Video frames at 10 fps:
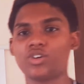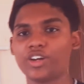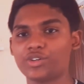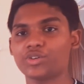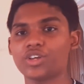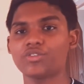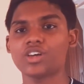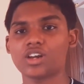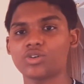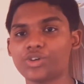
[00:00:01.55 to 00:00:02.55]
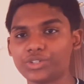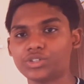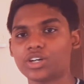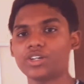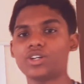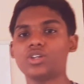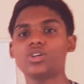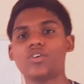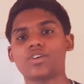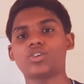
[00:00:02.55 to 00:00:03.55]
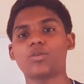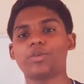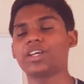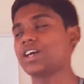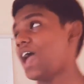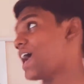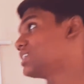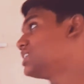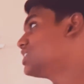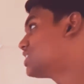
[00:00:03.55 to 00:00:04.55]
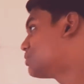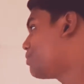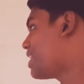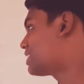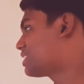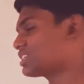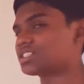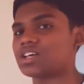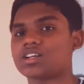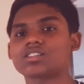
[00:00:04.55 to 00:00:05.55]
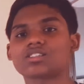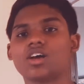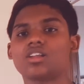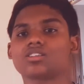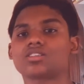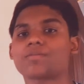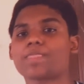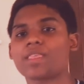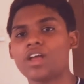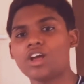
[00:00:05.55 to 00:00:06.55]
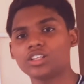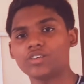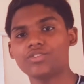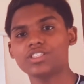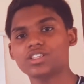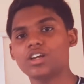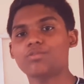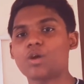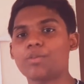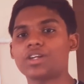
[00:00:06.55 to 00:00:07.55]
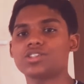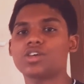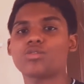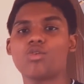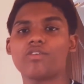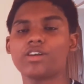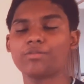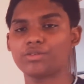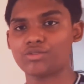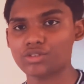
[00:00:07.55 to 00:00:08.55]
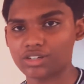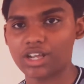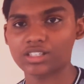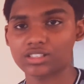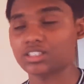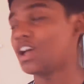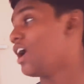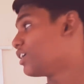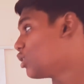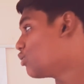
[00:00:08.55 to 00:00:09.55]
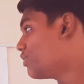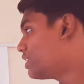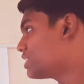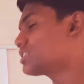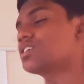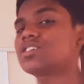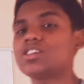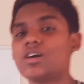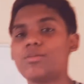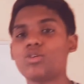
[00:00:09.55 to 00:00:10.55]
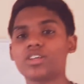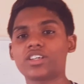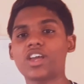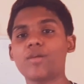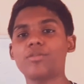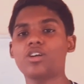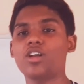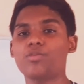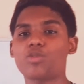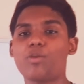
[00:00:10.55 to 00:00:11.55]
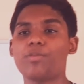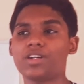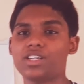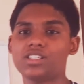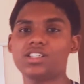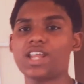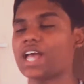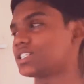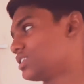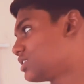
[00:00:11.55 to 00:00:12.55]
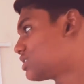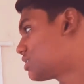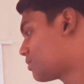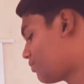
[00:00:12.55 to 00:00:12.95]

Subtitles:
Okay, today we are going to continue our topic acids, bases and salts. The physical properties are over in before class. Now we will discussing about chemical properties in acids.